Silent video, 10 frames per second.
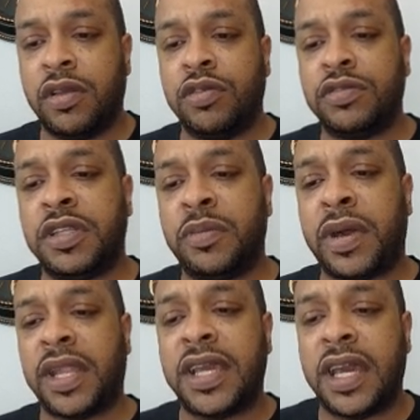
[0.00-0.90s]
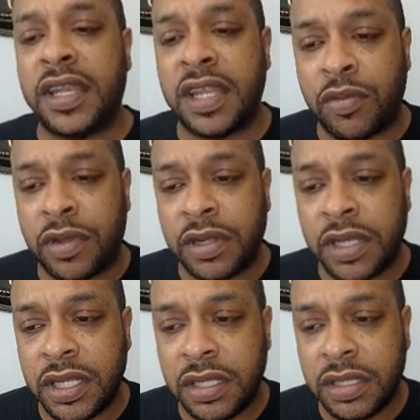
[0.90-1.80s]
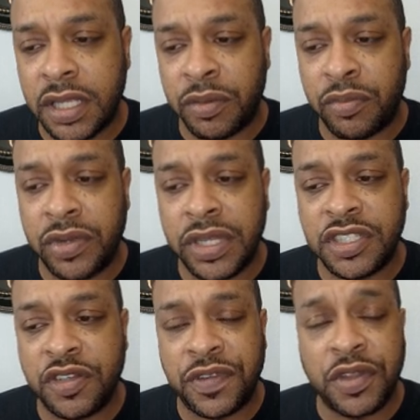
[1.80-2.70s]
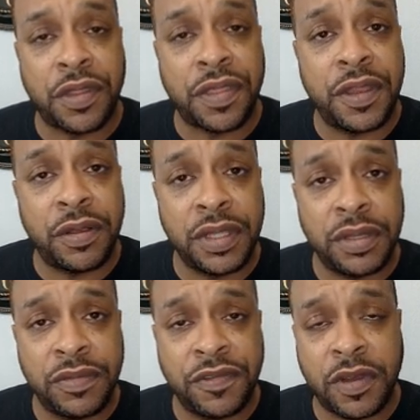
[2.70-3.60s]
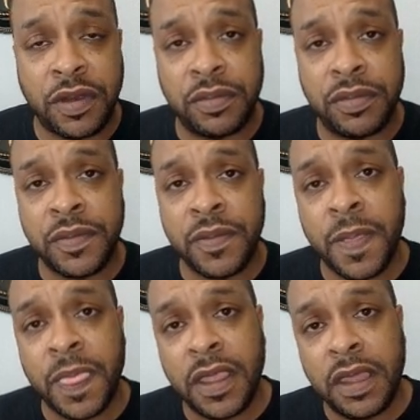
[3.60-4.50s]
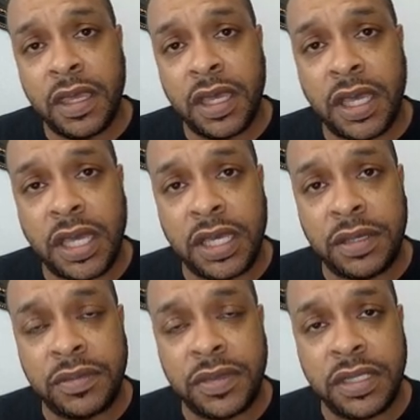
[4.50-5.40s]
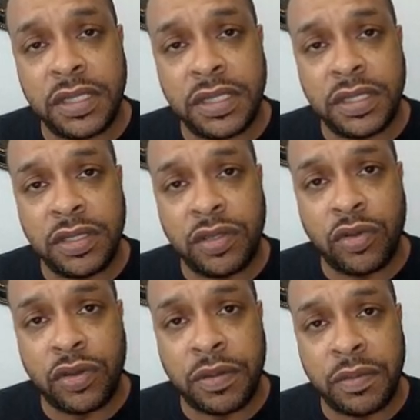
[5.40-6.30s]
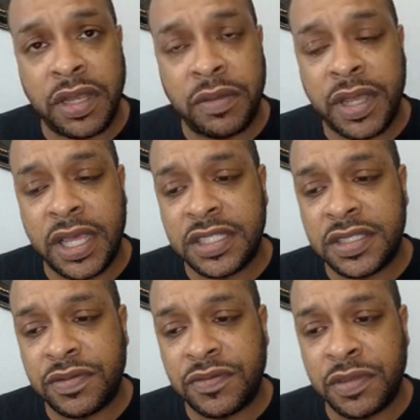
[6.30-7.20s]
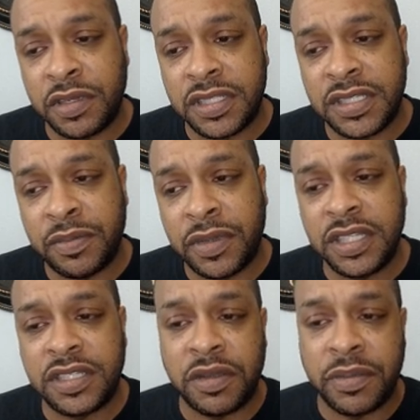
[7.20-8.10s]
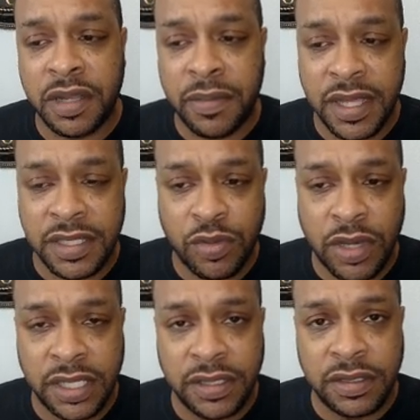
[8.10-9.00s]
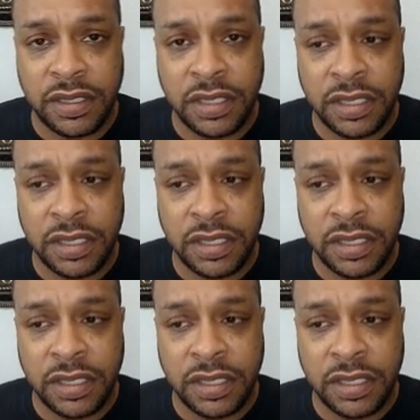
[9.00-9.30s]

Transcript: go to the Polygon network and bridge over your Ethereum from your MetaMask. We're going to send money to your MetaMask wallet.